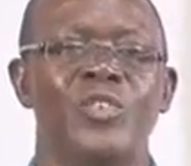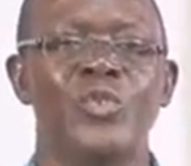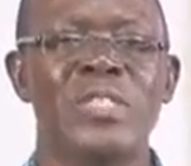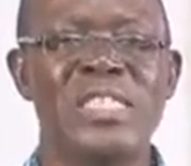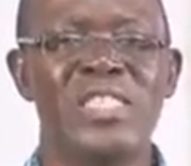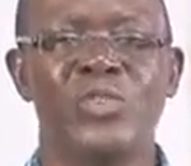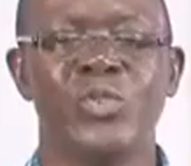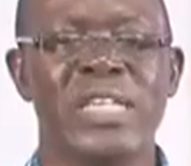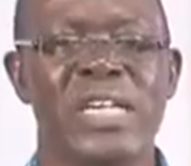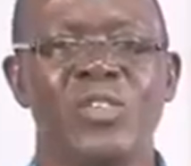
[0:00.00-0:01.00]
you need to
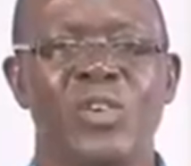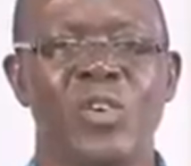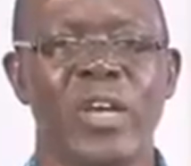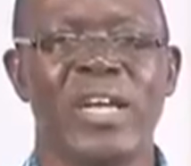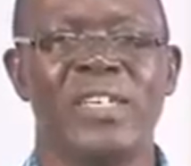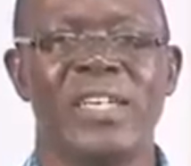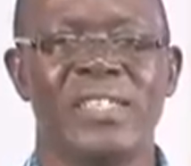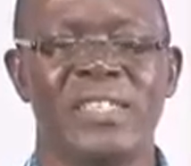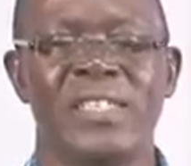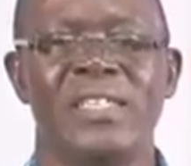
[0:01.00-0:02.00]
tell your lawyer
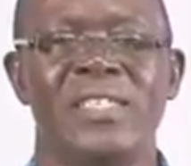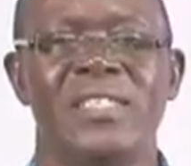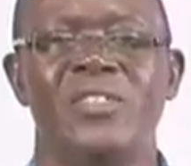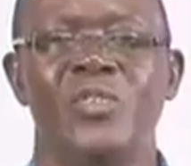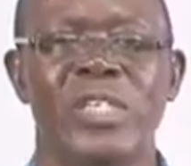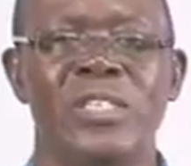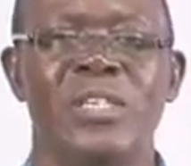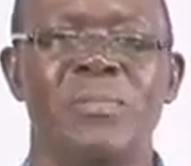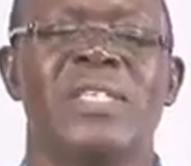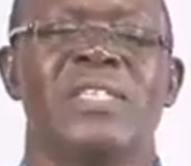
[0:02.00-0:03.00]
that yes, you killed
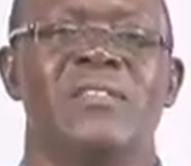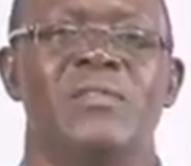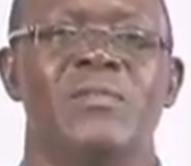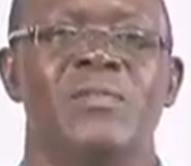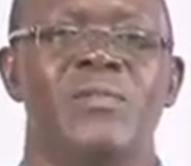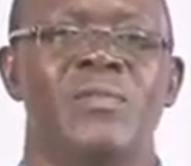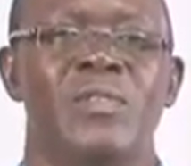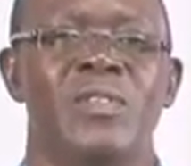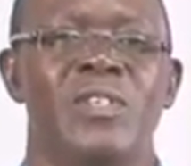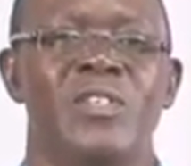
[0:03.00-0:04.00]
the person.
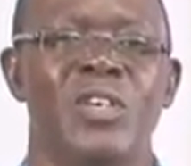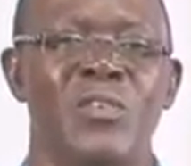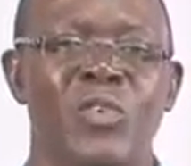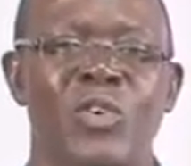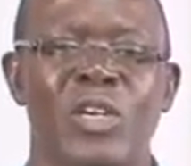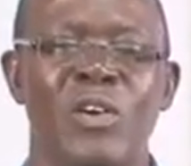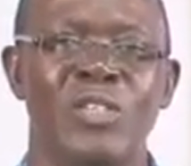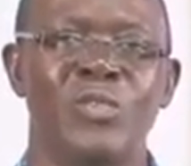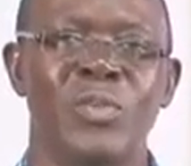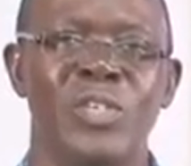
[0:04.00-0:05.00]
in order for your lawyer
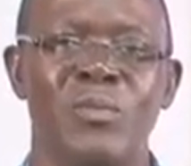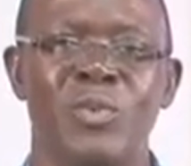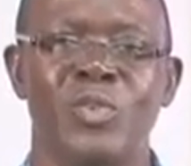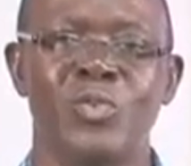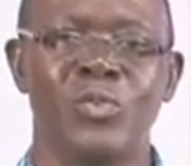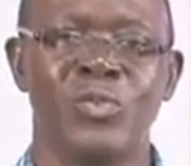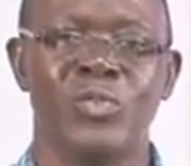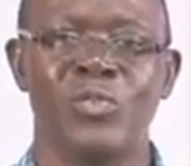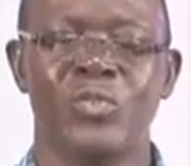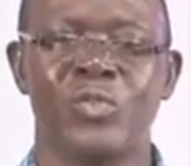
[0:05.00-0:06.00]
to be able
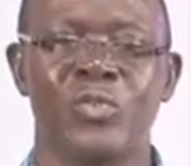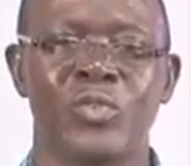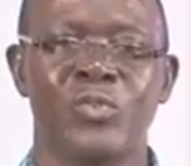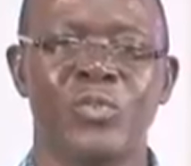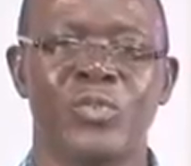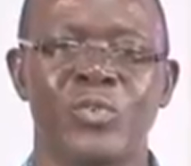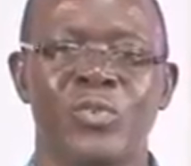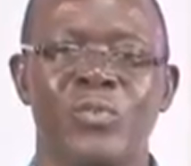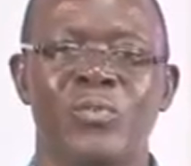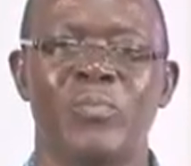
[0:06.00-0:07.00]

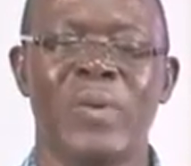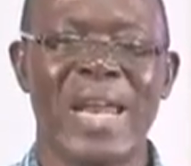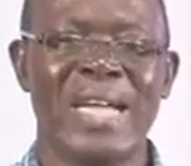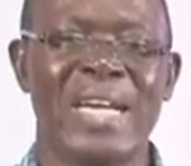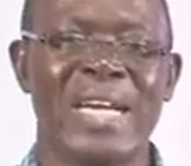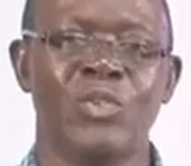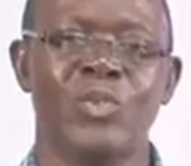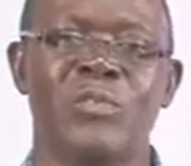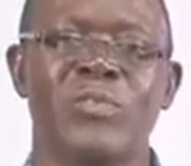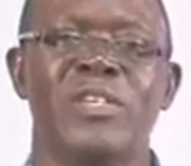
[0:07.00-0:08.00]
to plan how to
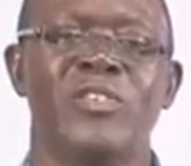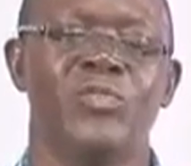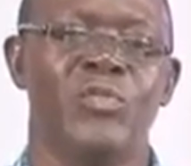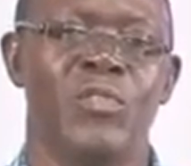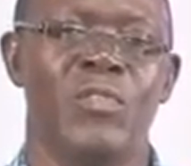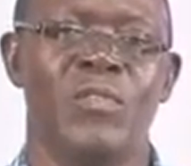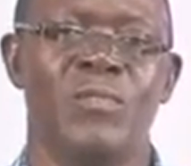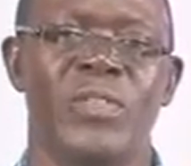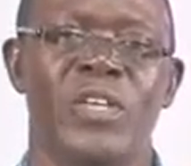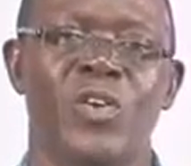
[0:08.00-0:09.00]
defend you
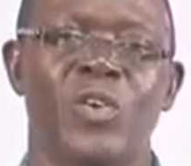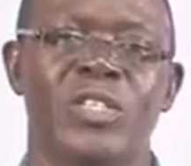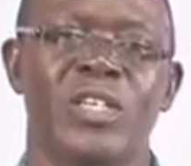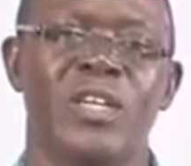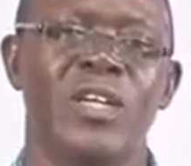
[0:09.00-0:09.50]
in court.